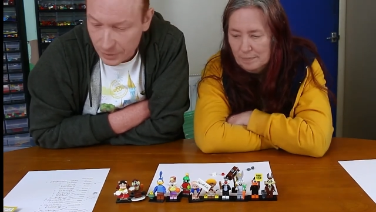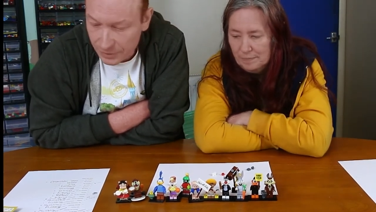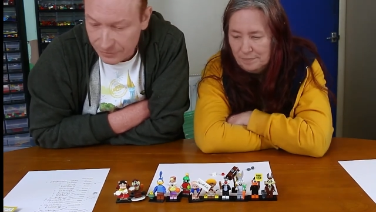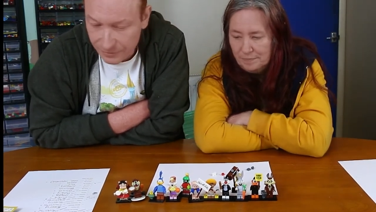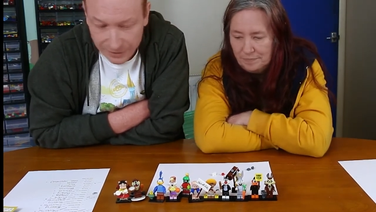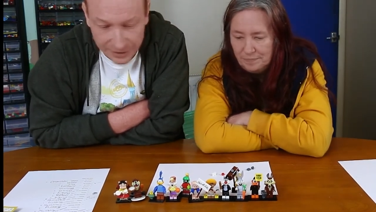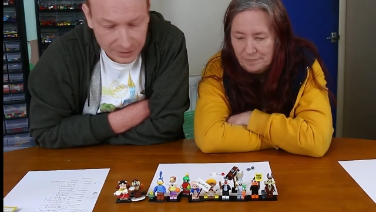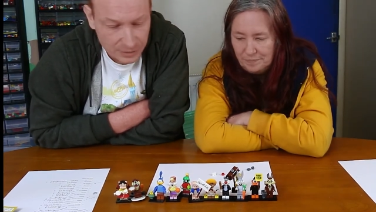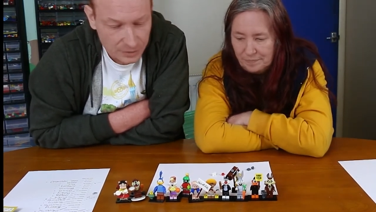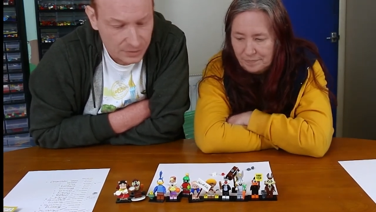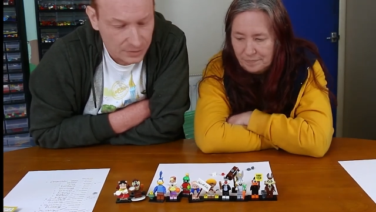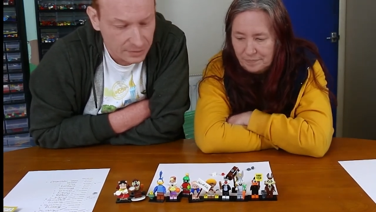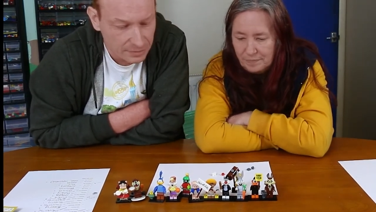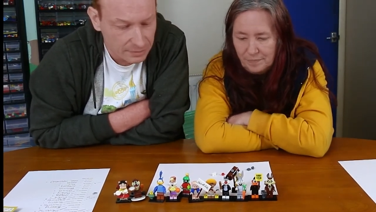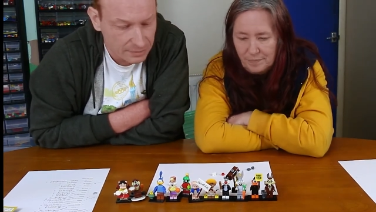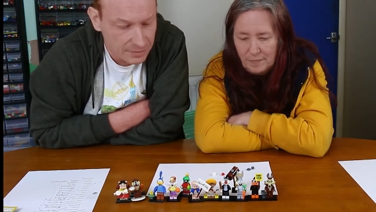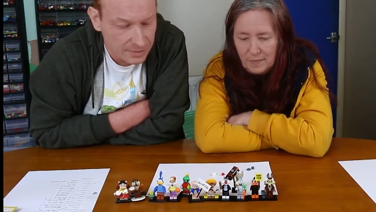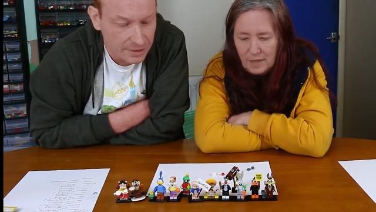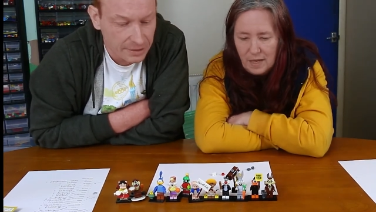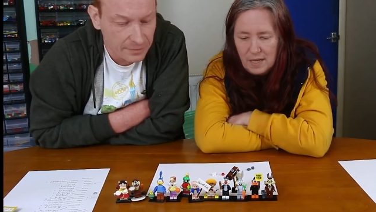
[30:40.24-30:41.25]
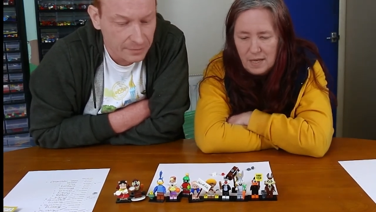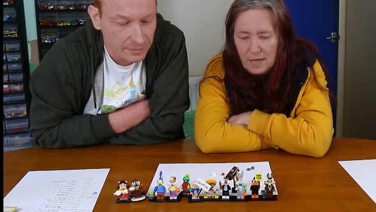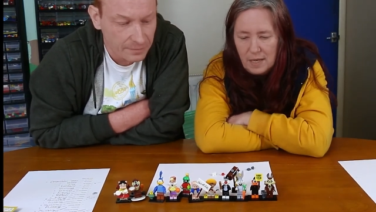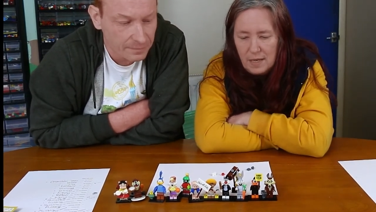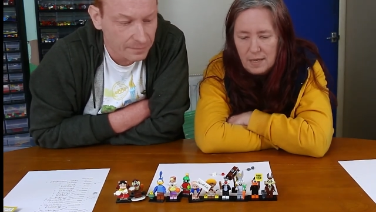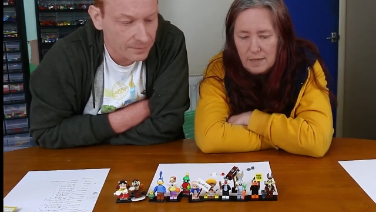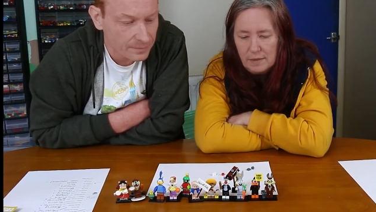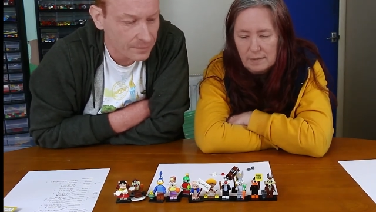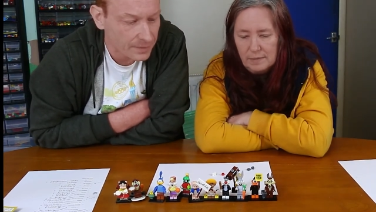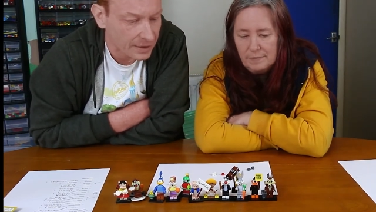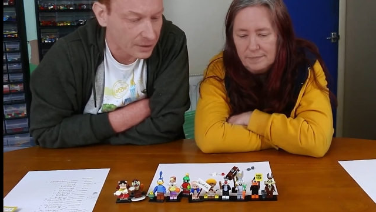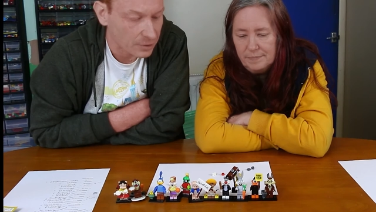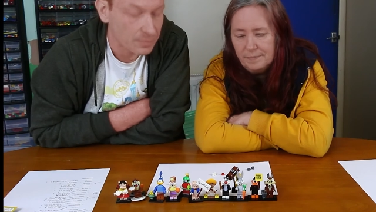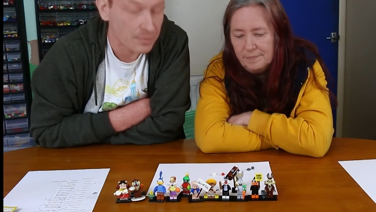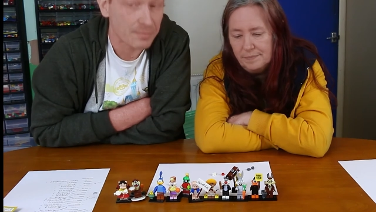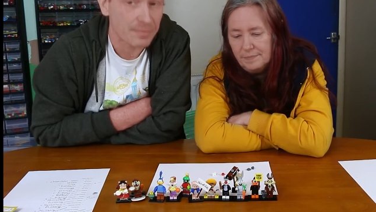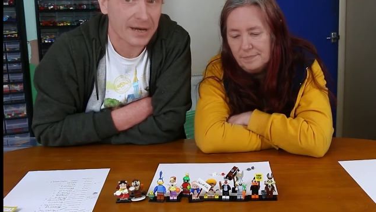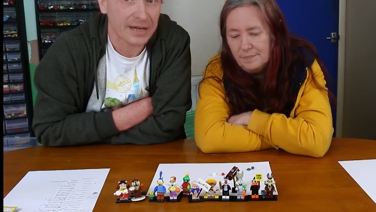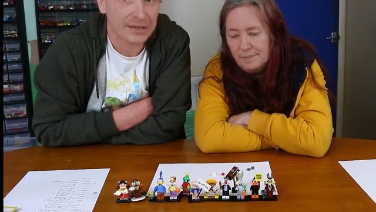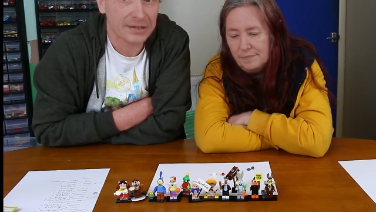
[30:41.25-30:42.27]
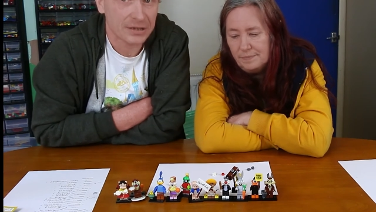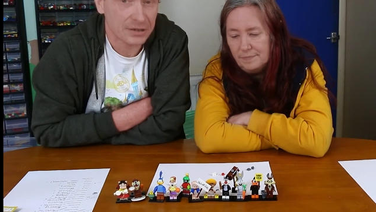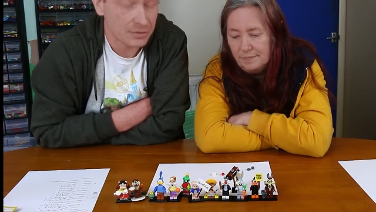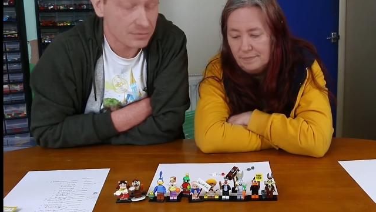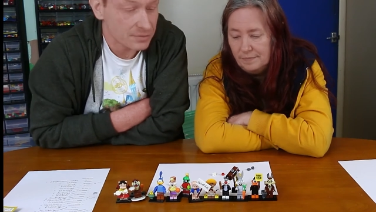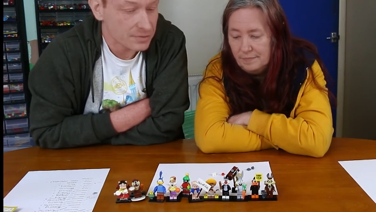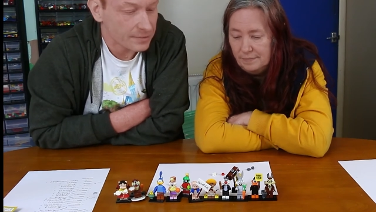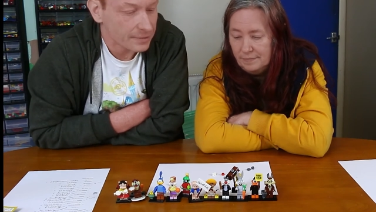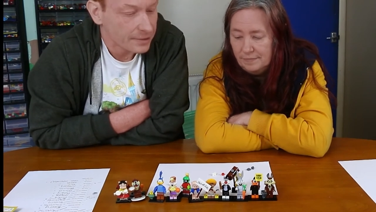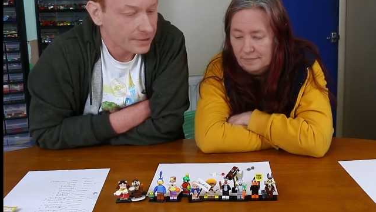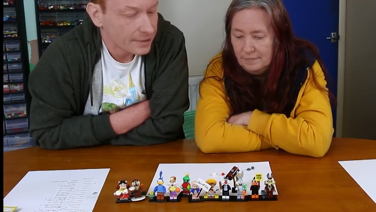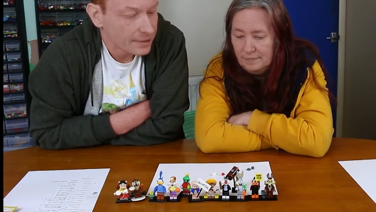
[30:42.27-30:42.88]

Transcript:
Speaker 1: we found. So yeah. that could be bad news.